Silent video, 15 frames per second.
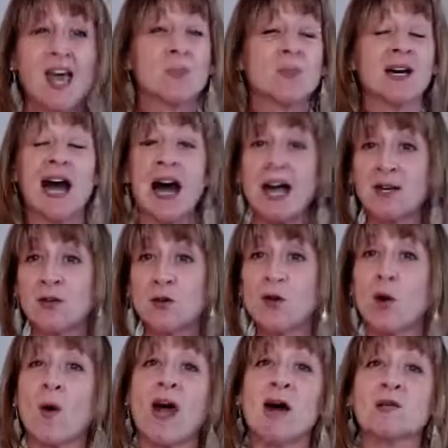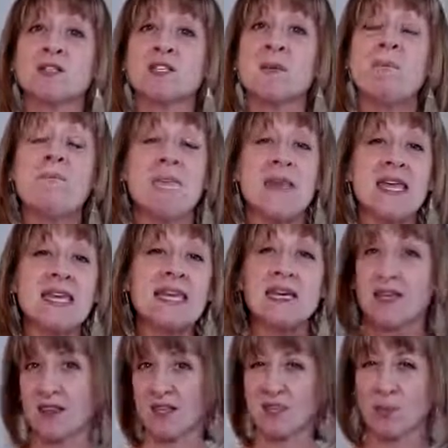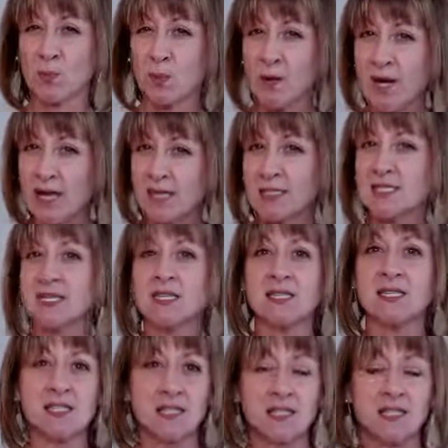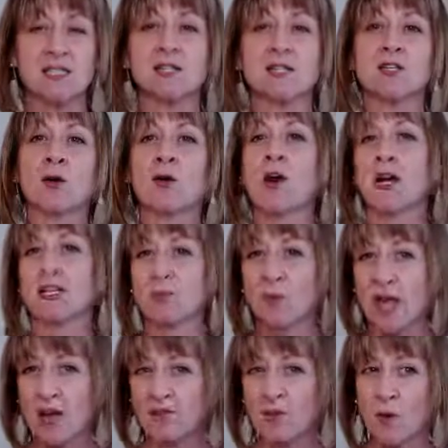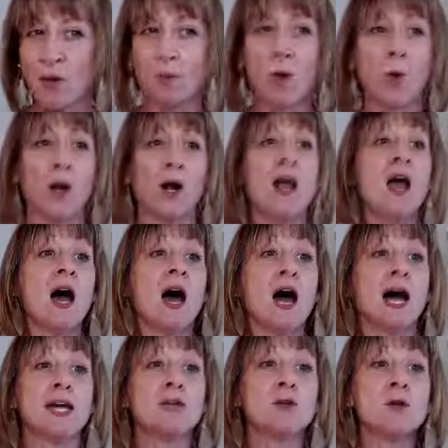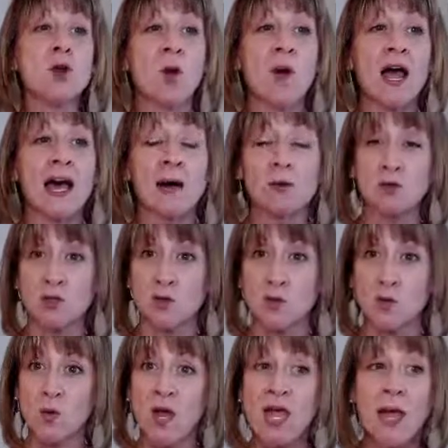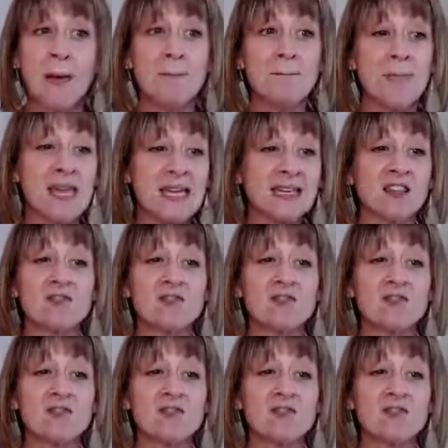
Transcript: but I don't know how to make this brand consistent across platform, or I don't know how to make the